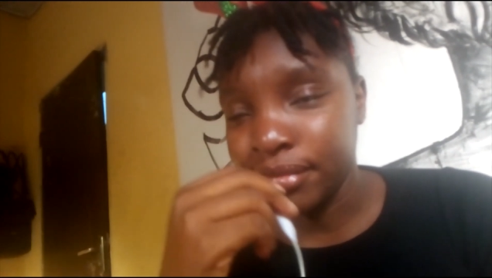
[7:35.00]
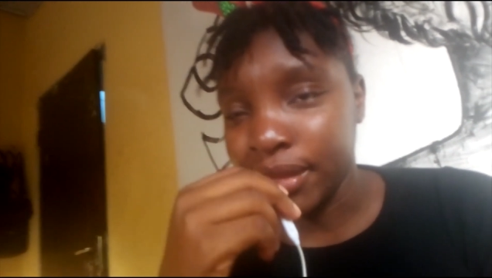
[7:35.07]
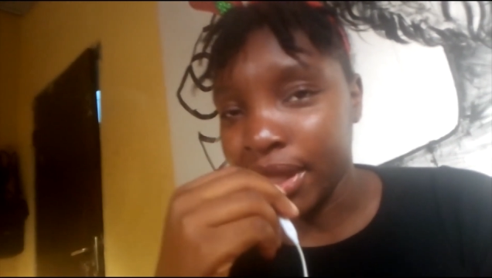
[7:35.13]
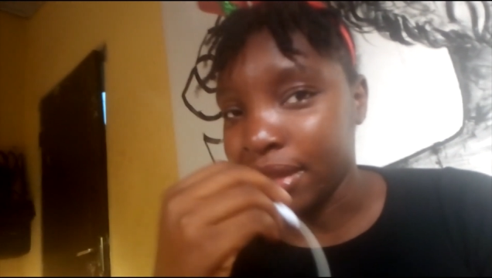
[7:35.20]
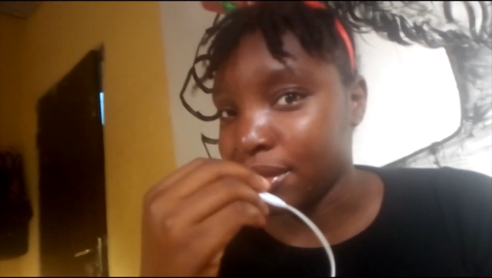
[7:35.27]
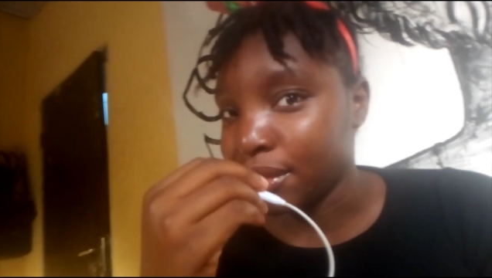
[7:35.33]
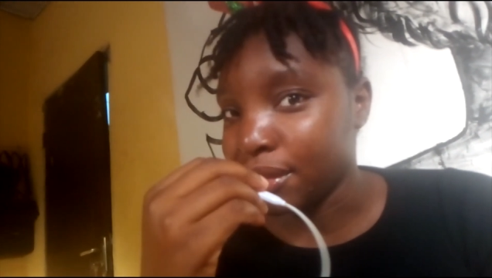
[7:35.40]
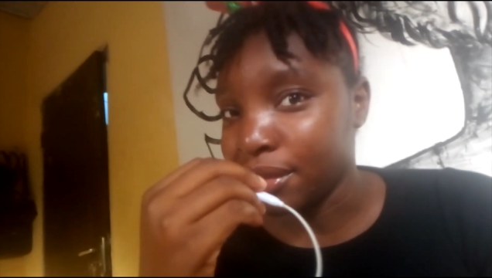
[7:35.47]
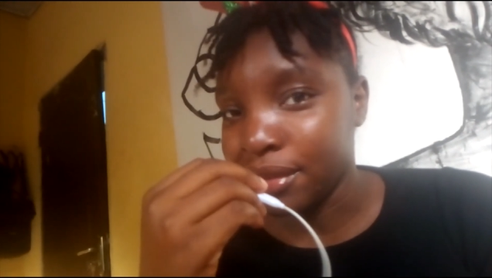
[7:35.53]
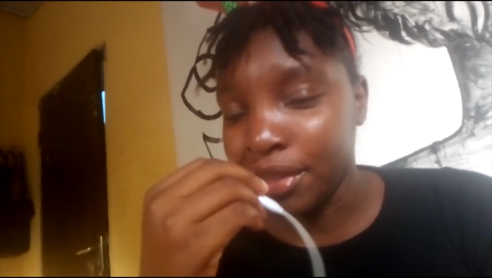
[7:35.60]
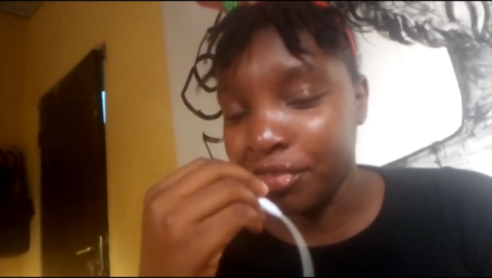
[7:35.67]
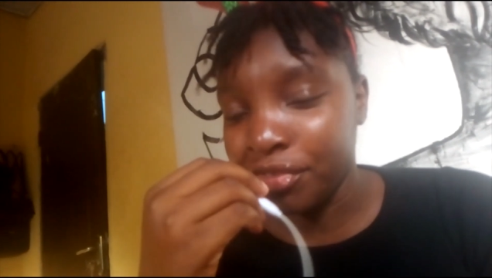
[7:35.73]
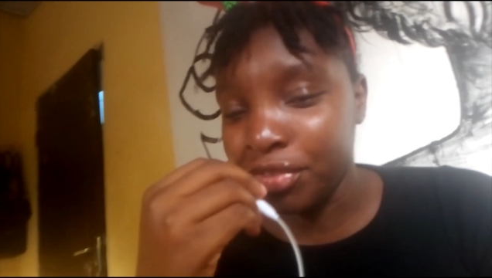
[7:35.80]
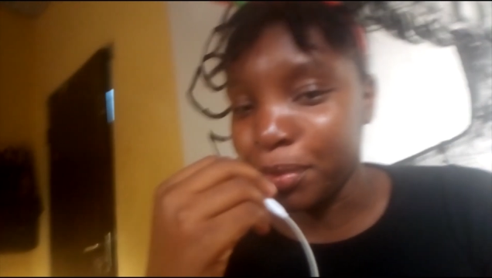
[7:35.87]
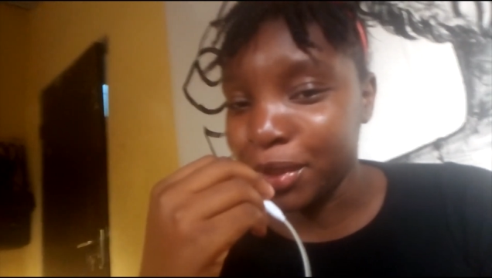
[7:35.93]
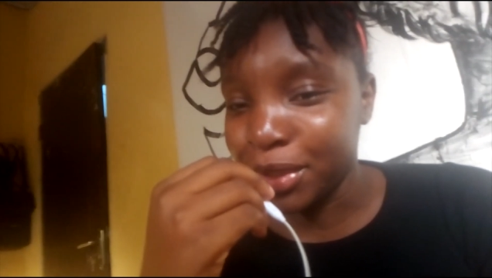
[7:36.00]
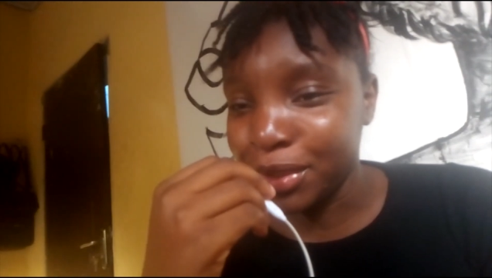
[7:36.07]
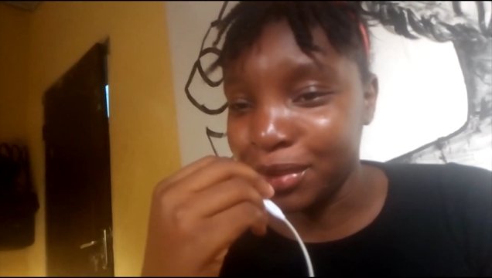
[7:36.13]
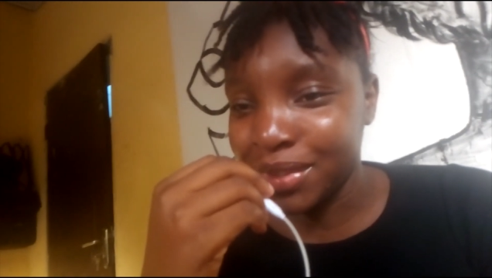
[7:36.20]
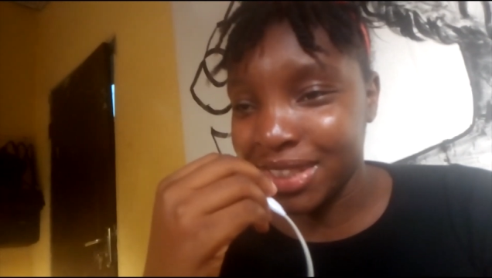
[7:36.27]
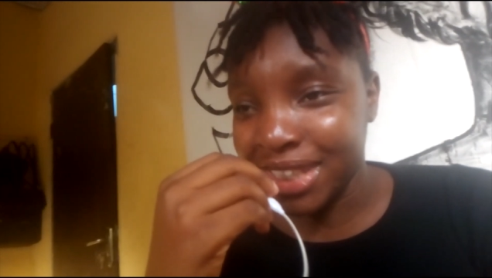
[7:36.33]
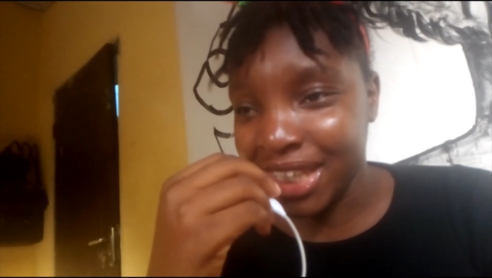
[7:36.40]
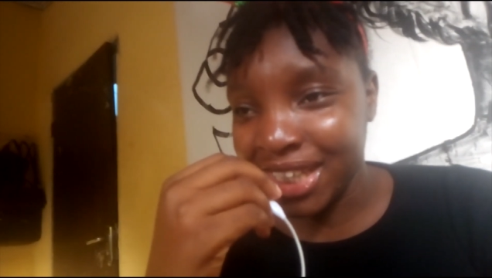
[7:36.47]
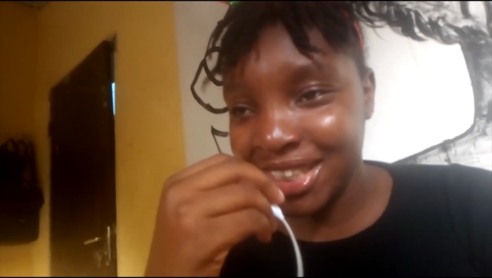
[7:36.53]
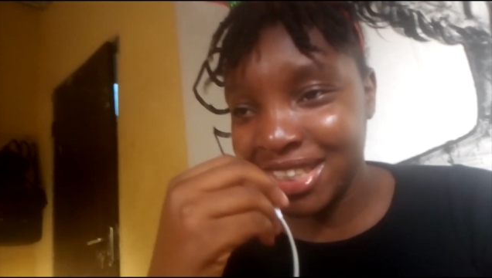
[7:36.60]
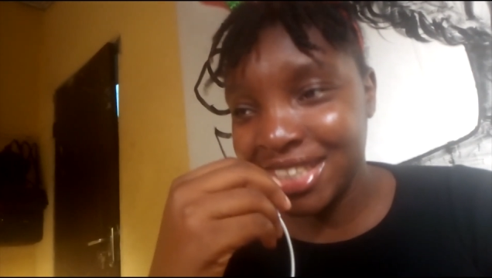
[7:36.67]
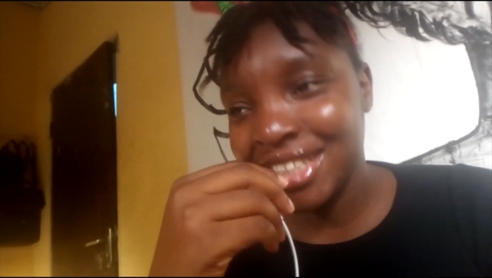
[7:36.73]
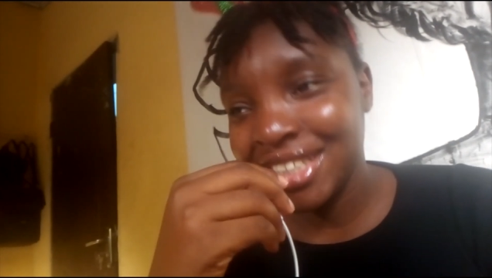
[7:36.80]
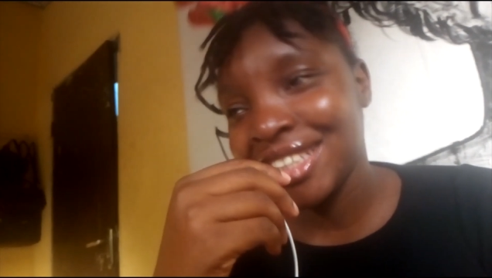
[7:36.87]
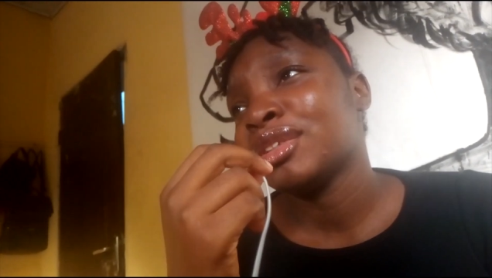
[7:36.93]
Like, everybody knows that.